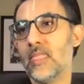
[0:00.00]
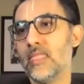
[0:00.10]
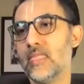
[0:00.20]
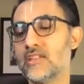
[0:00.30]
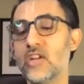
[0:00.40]

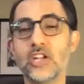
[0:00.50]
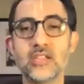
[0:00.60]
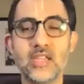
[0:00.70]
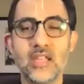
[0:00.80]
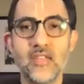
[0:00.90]
That's not to
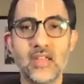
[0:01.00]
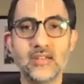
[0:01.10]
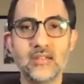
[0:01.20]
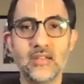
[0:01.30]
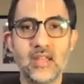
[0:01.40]
say
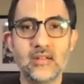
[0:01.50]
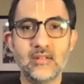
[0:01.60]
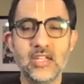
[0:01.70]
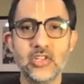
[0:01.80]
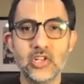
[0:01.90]
that
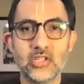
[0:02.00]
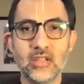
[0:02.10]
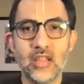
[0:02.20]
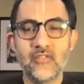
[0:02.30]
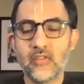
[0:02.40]
teachers
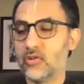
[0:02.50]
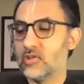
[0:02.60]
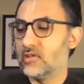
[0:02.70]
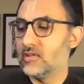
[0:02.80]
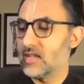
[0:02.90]
and life
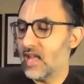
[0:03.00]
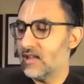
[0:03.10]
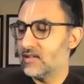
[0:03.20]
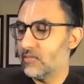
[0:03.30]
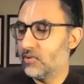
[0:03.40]
coaches
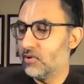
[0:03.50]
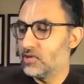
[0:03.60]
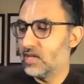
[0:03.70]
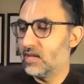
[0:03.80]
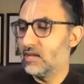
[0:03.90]
can't
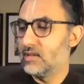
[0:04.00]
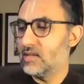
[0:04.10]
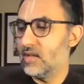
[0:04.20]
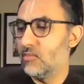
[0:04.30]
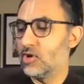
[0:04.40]
approach things
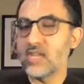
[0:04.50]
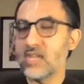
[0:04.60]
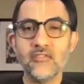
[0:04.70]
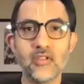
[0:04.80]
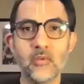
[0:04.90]
in a more
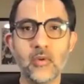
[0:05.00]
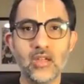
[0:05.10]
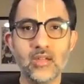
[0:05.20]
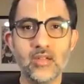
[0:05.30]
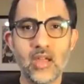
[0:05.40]
sattvic
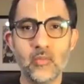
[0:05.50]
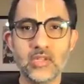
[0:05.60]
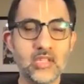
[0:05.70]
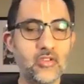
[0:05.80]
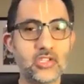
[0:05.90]
way. And we
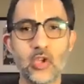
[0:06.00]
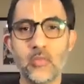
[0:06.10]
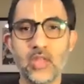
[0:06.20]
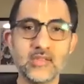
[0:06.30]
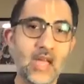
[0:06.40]
see there's so
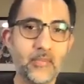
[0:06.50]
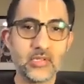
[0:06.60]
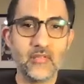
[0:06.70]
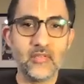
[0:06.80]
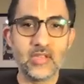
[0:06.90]
many
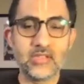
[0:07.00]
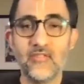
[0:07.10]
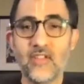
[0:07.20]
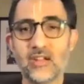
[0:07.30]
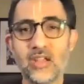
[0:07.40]
examples of this. In
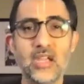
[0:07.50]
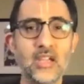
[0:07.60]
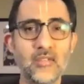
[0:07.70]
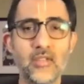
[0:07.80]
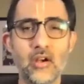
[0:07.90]
fact,
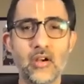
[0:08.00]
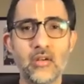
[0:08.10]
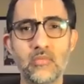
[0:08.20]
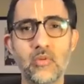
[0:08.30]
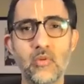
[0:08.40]
there
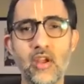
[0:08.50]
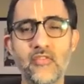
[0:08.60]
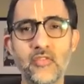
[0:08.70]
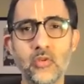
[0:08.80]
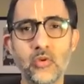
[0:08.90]
are quite a
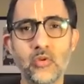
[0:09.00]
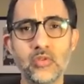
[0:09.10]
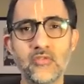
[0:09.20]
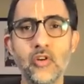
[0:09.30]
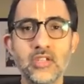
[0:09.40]
few
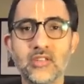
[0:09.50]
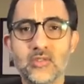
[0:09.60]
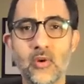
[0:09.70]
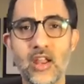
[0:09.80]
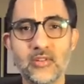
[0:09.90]
devotees
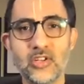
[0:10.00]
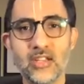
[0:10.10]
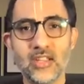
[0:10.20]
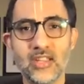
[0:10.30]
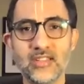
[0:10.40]
who are
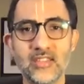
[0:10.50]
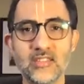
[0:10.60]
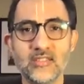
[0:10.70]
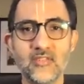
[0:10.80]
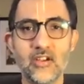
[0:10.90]
entering into
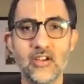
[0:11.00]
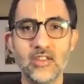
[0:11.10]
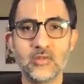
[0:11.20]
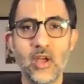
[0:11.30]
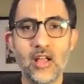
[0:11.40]
this sphere
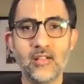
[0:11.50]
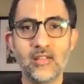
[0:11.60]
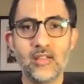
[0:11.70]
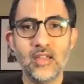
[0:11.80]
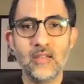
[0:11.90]
as
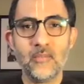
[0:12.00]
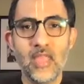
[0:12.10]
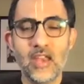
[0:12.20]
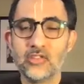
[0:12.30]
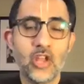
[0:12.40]
well.
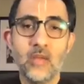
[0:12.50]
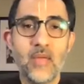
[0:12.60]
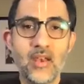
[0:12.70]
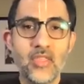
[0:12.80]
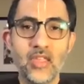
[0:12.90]
And it's not a
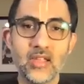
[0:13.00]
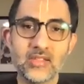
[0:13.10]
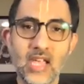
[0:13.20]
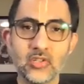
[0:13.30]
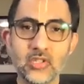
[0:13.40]
bad thing.
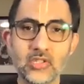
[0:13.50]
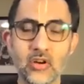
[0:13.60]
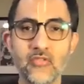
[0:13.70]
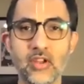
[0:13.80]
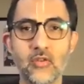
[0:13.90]
It's actually
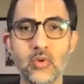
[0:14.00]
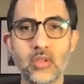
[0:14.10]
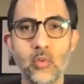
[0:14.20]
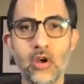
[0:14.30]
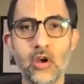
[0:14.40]
serving a
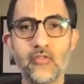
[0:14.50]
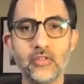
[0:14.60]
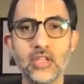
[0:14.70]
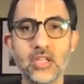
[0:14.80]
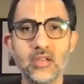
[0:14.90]
really
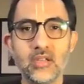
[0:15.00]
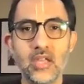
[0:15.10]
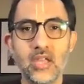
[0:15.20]
wonderful need.